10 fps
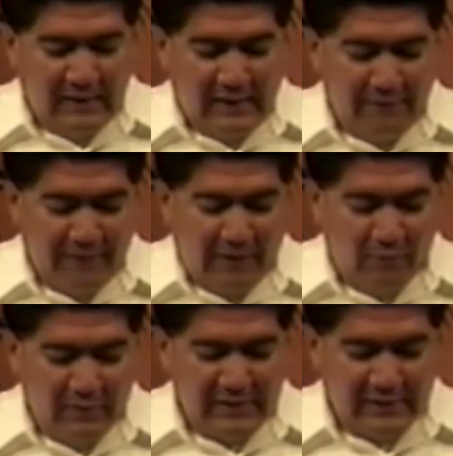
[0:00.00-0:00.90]
if I
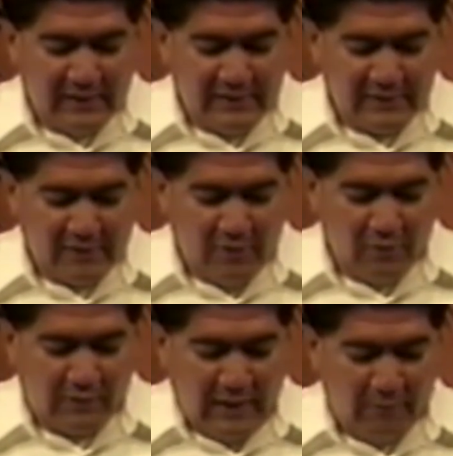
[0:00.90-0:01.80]
only touch his
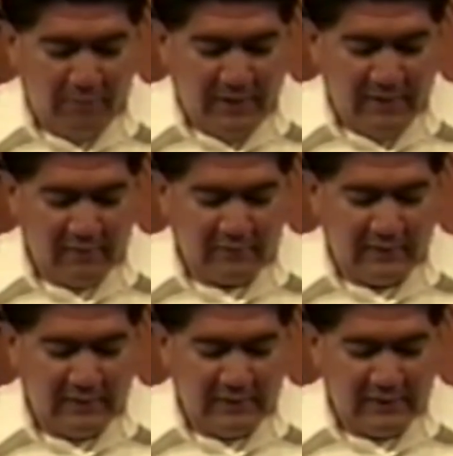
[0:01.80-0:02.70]
cloak, I will be healed.
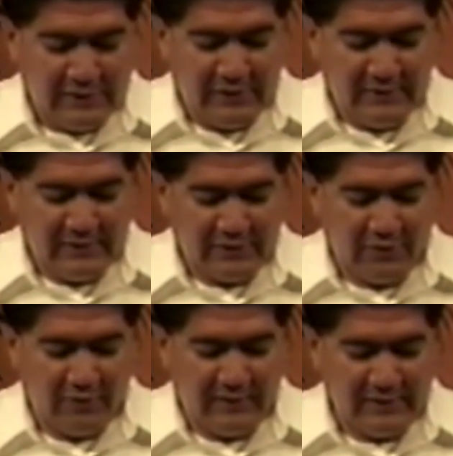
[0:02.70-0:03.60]
Jesus
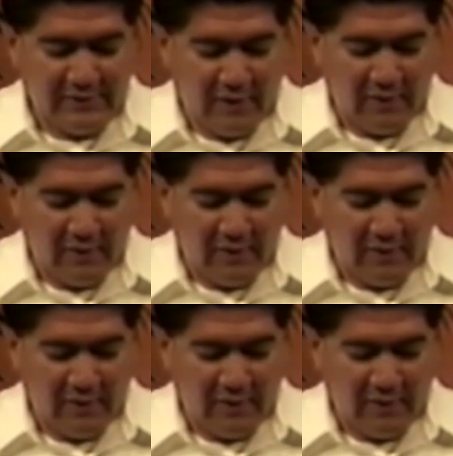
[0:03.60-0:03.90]
turned and saw